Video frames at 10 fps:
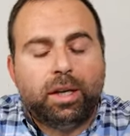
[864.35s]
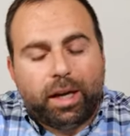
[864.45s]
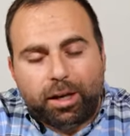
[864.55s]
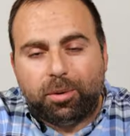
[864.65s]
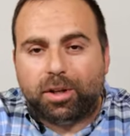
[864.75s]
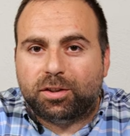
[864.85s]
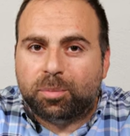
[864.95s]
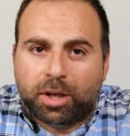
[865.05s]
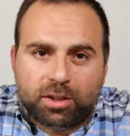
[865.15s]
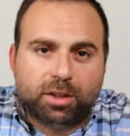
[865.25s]
Anyway,
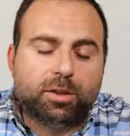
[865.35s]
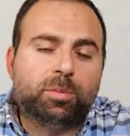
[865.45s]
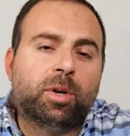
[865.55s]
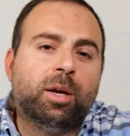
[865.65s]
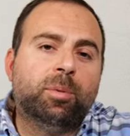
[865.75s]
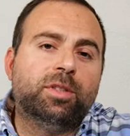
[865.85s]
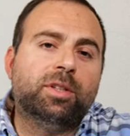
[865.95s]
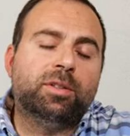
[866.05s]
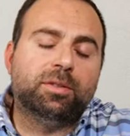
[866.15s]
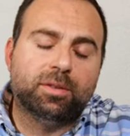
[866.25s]
smash that subscribe
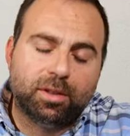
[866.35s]
button.